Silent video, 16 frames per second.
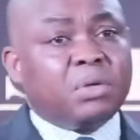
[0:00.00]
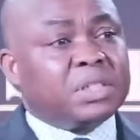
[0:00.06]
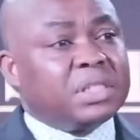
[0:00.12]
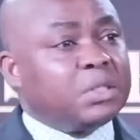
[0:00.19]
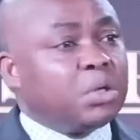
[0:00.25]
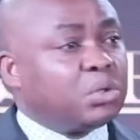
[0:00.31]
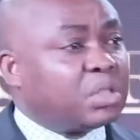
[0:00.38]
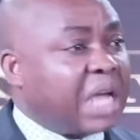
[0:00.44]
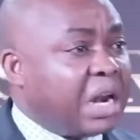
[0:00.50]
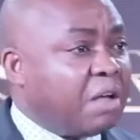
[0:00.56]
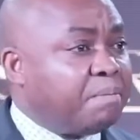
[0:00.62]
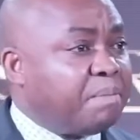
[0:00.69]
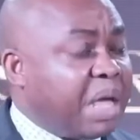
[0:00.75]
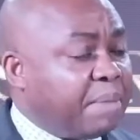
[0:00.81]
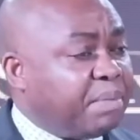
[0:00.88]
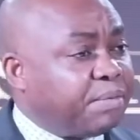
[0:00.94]
seen those kind of
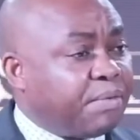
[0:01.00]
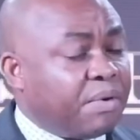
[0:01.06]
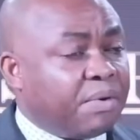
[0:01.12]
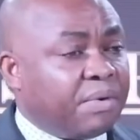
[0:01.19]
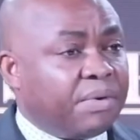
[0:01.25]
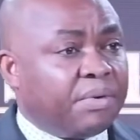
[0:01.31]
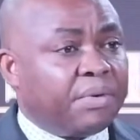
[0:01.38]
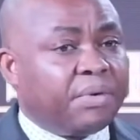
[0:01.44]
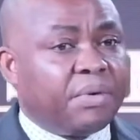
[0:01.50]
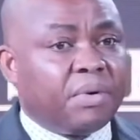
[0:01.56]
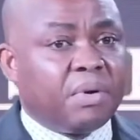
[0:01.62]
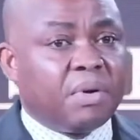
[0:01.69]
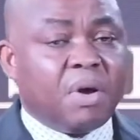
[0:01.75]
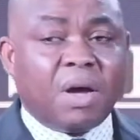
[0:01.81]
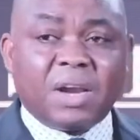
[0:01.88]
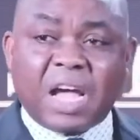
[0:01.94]
men before.
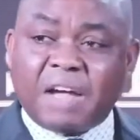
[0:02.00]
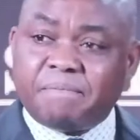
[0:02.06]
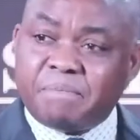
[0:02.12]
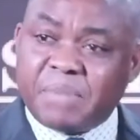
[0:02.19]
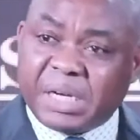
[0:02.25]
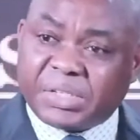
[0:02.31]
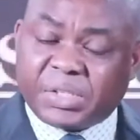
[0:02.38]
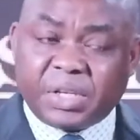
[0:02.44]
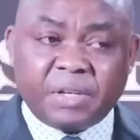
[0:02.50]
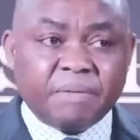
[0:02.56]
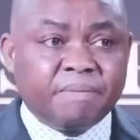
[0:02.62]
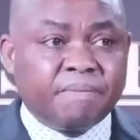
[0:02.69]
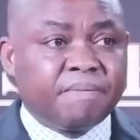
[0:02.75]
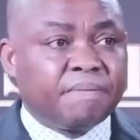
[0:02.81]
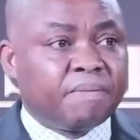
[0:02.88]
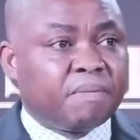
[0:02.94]
God have mercy.
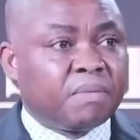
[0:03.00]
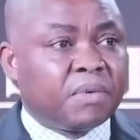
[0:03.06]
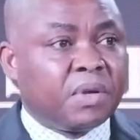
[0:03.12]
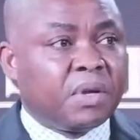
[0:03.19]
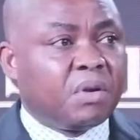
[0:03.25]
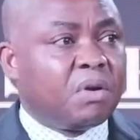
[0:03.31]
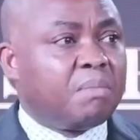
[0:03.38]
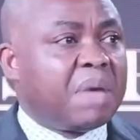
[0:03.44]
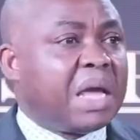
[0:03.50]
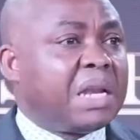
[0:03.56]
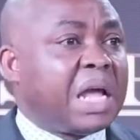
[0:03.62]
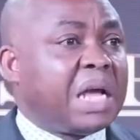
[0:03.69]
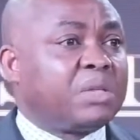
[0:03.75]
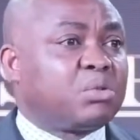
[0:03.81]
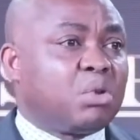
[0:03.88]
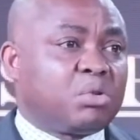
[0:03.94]
You know, men
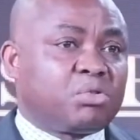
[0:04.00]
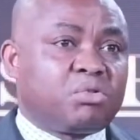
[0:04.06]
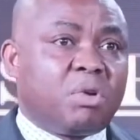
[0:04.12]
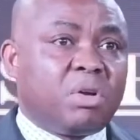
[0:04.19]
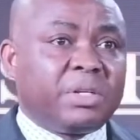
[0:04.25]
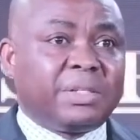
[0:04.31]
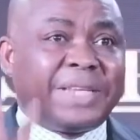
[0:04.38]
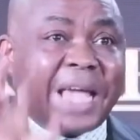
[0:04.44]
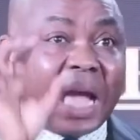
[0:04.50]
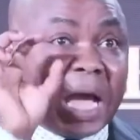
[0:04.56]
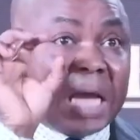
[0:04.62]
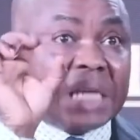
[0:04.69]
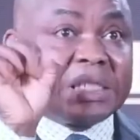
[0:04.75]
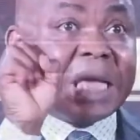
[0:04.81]
are so strong, their eyes